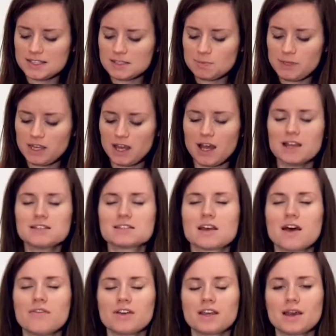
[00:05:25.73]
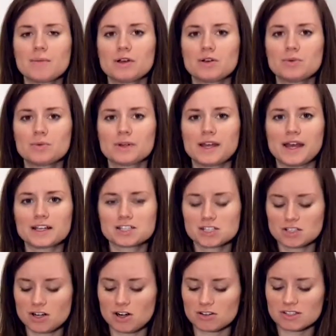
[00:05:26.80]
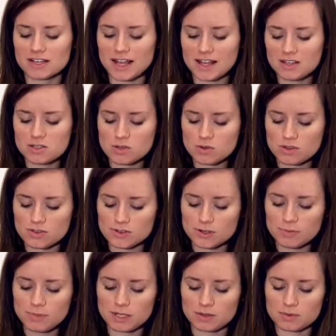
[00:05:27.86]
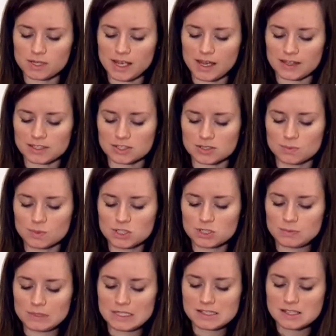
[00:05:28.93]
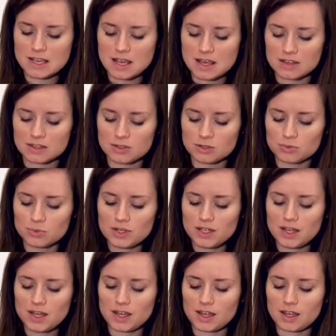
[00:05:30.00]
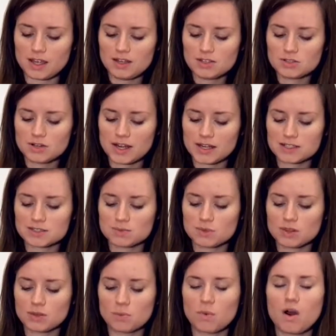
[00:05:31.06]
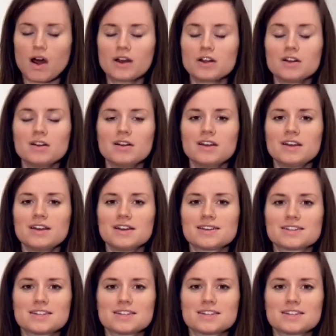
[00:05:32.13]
This is because of a chemical reaction called an endothermic reaction, which means the urea interacts with the water